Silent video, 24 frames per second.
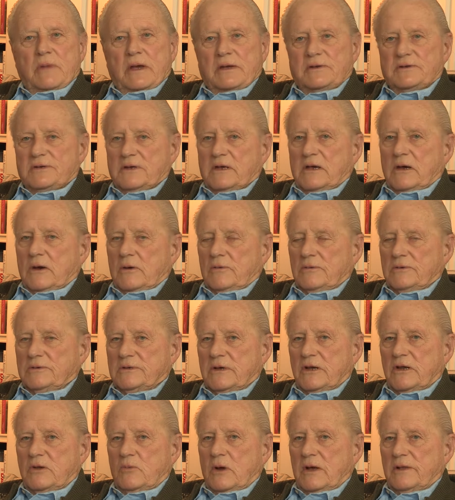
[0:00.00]
Mexico. It was
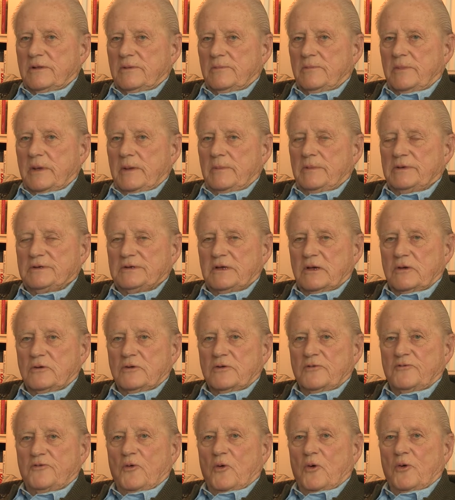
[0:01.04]
the only way that BBC could
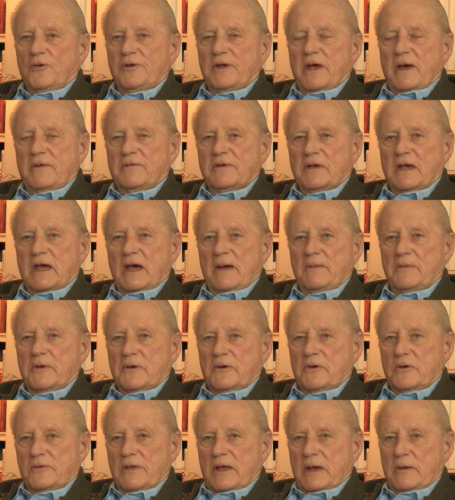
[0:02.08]
afford to have a camera
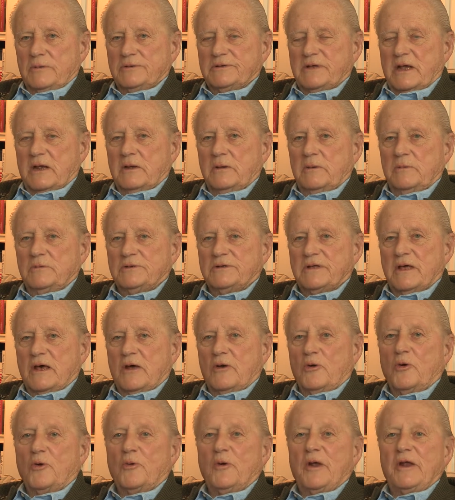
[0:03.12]
crew there. It was, it was
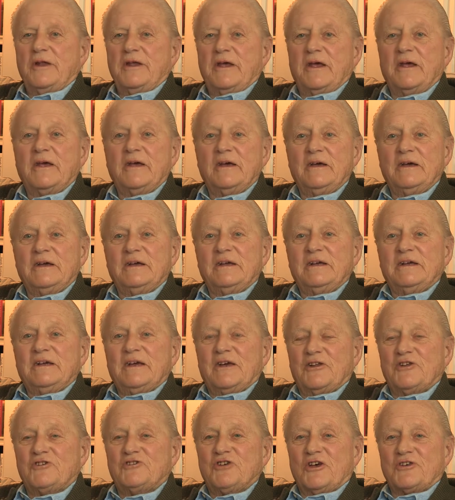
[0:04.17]
there already.
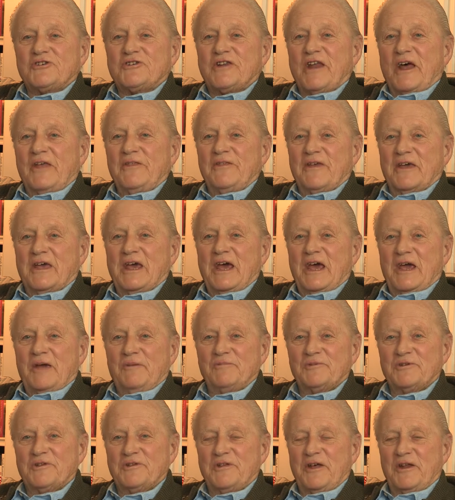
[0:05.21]
It had just done the
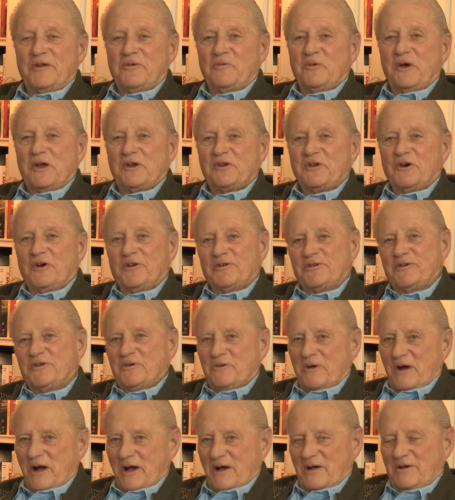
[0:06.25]
Games, and then it went on to
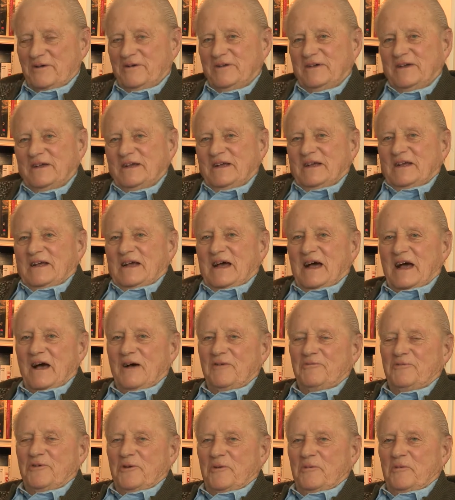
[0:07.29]
do our,
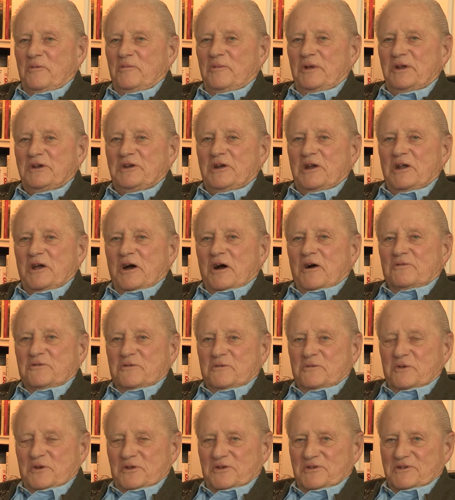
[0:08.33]
our film immediately
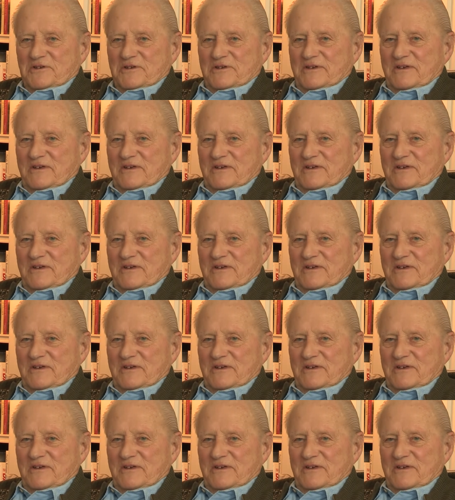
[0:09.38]
afterwards.